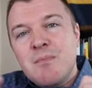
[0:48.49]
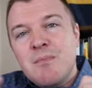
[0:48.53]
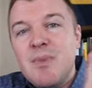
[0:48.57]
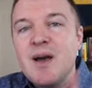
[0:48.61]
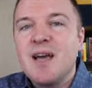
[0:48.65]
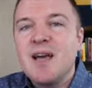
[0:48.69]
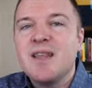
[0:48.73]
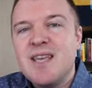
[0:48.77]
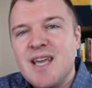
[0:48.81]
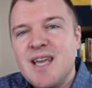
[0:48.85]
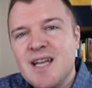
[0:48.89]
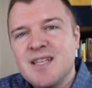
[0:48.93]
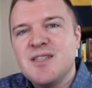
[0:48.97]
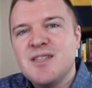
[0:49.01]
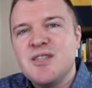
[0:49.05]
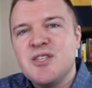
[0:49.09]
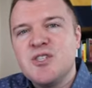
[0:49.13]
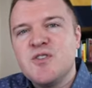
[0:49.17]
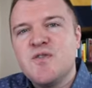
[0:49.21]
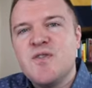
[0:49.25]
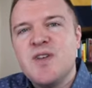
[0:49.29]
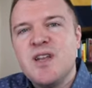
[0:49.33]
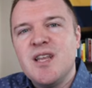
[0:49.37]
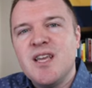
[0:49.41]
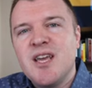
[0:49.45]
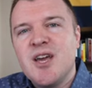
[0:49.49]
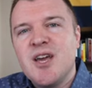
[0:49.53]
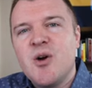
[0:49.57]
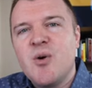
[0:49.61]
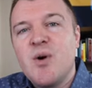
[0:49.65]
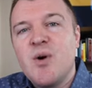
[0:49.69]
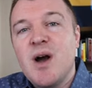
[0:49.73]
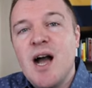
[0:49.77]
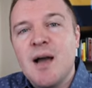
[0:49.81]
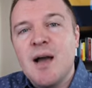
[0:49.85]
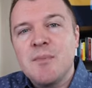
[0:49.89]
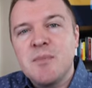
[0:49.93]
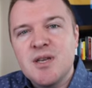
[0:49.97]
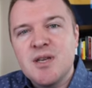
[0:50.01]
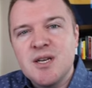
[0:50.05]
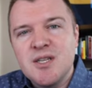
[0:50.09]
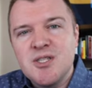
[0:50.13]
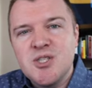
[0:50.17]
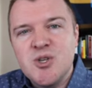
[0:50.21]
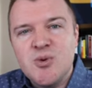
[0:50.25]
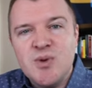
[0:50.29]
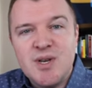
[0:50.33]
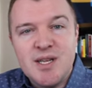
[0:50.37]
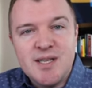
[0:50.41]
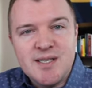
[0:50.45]
by the end of this video, I'm gonna
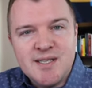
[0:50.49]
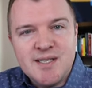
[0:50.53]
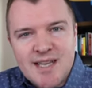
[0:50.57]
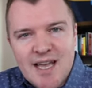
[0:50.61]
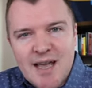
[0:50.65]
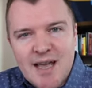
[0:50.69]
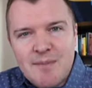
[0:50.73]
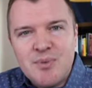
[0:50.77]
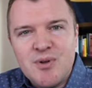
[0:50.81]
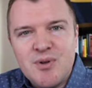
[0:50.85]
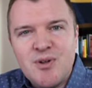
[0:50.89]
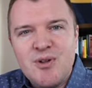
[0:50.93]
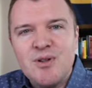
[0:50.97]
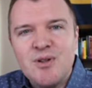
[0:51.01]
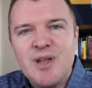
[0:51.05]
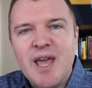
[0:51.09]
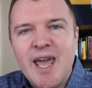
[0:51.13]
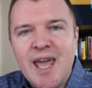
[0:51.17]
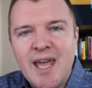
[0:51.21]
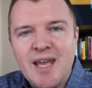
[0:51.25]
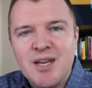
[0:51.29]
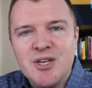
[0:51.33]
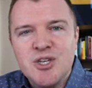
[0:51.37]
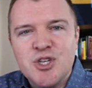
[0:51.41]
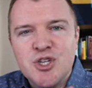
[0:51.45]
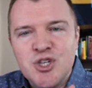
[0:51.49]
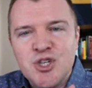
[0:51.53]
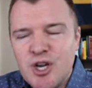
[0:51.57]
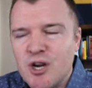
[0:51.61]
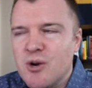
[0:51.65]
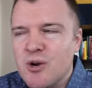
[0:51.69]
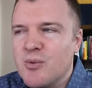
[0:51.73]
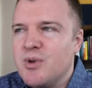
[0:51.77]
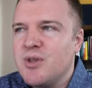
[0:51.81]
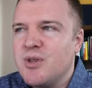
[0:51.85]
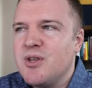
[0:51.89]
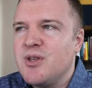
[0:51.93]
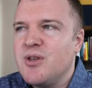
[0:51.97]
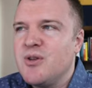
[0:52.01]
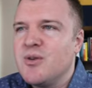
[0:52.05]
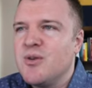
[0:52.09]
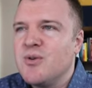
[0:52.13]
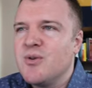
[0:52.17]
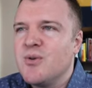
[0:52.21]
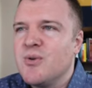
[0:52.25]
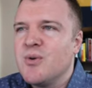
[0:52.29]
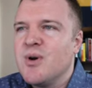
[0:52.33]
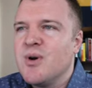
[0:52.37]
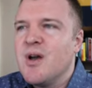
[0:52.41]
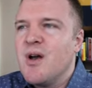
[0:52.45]
do an example and share with
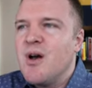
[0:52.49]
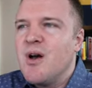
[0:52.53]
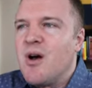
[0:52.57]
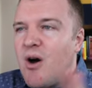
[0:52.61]
you